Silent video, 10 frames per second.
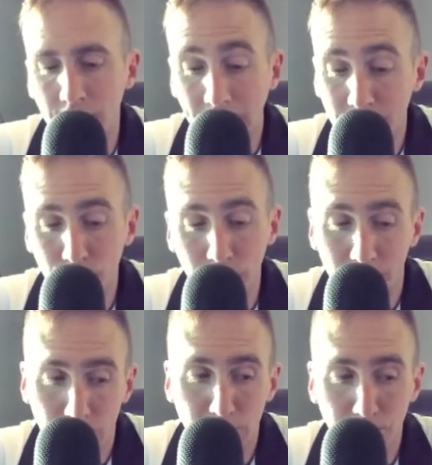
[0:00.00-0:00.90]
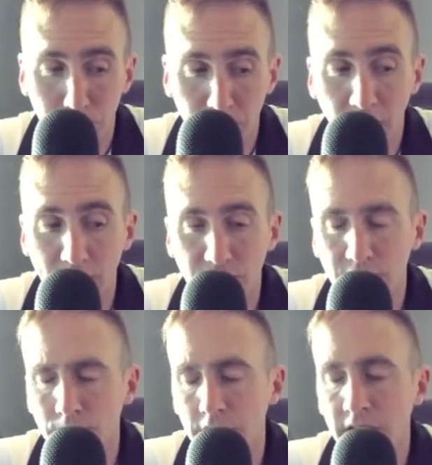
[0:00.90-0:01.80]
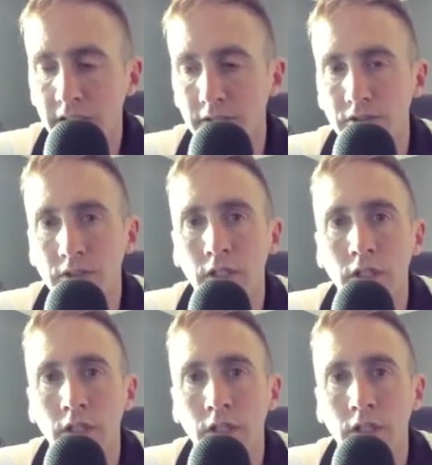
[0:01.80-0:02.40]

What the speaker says: The answer is yes, it is.